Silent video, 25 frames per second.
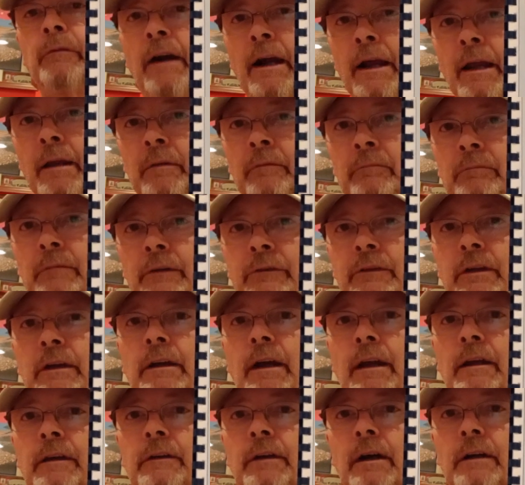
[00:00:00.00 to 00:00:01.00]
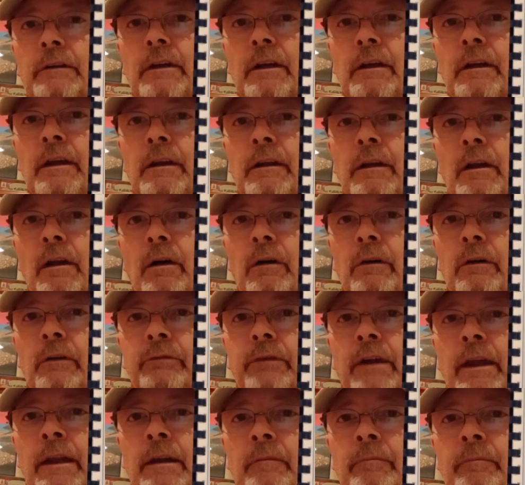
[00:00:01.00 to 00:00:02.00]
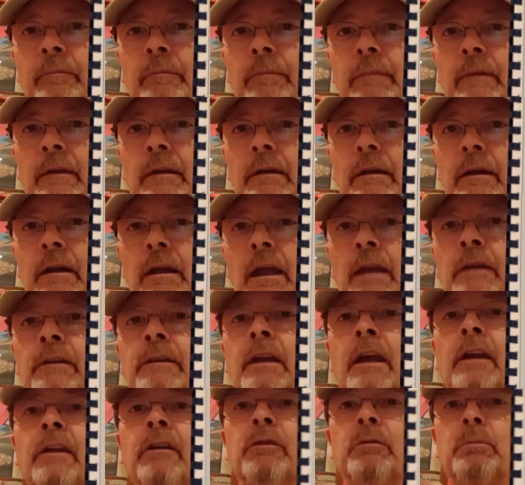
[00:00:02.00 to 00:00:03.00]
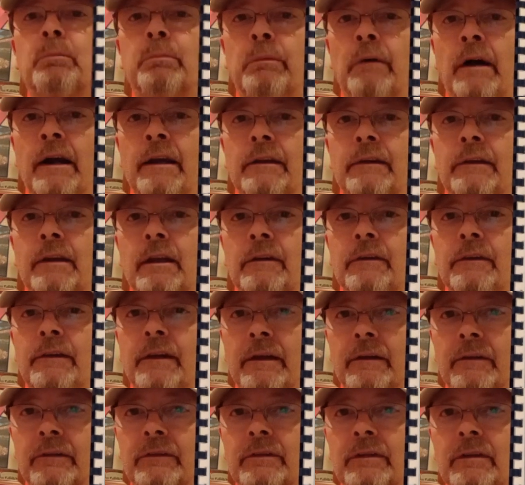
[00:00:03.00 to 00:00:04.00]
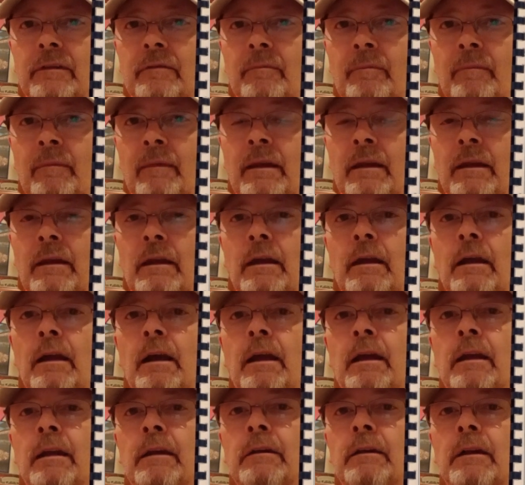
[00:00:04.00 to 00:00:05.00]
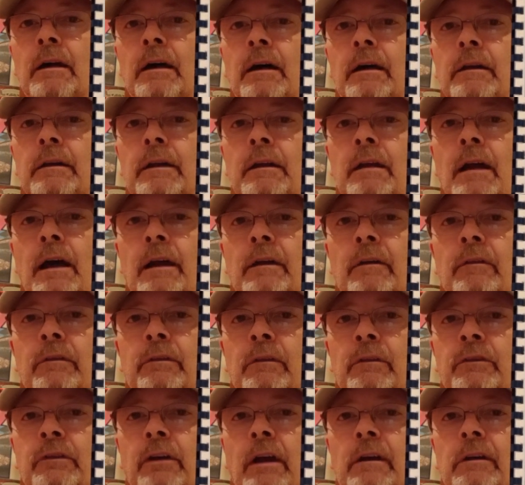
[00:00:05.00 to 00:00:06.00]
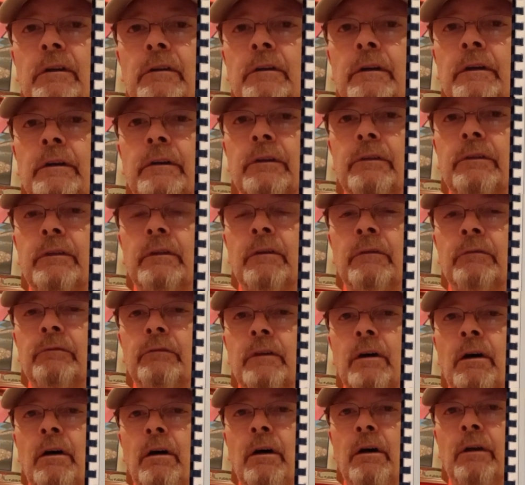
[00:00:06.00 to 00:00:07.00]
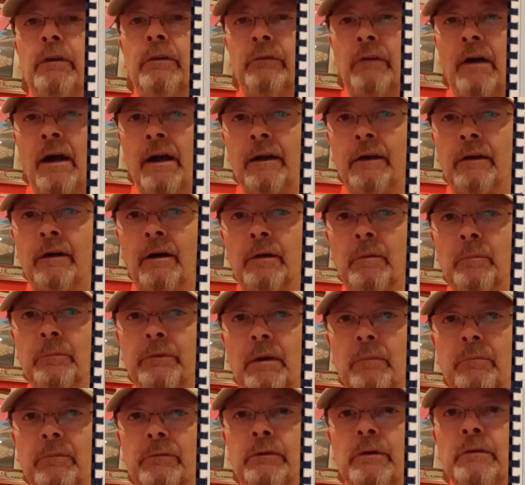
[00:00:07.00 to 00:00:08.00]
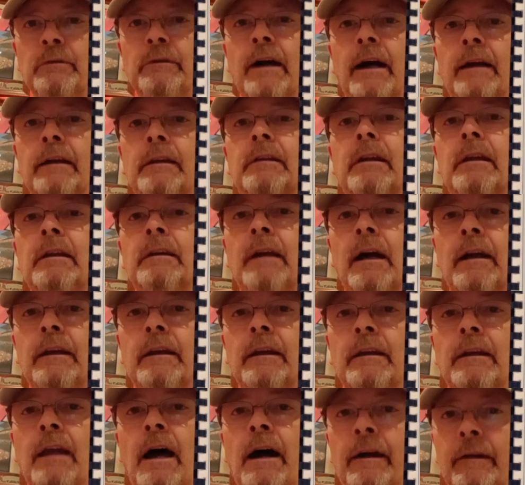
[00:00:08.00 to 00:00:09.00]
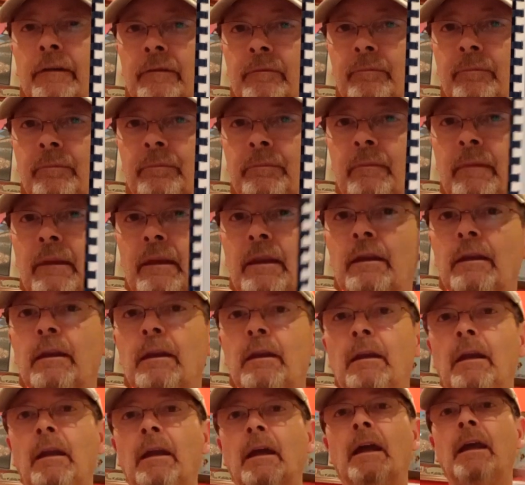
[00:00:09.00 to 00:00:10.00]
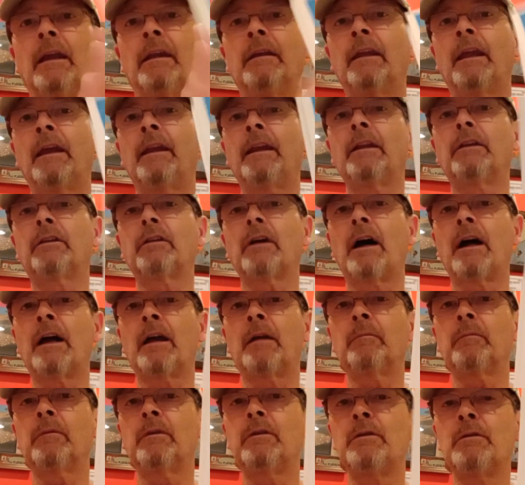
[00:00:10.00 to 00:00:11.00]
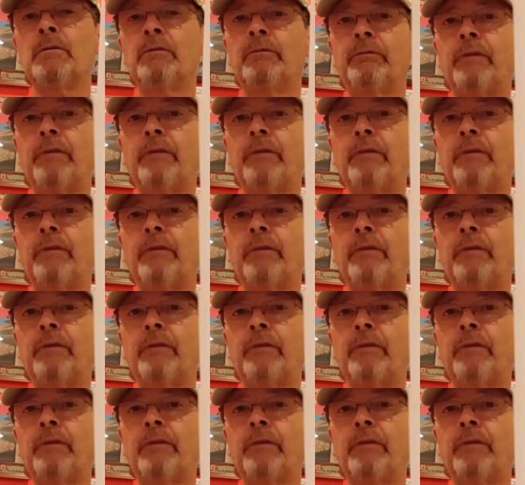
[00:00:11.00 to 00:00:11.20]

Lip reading: Ryan once he got inducted into the Hall of Fame. And Dennis Brent did this. And he had a checklist of all the Ryan items up through 1999. And anytime you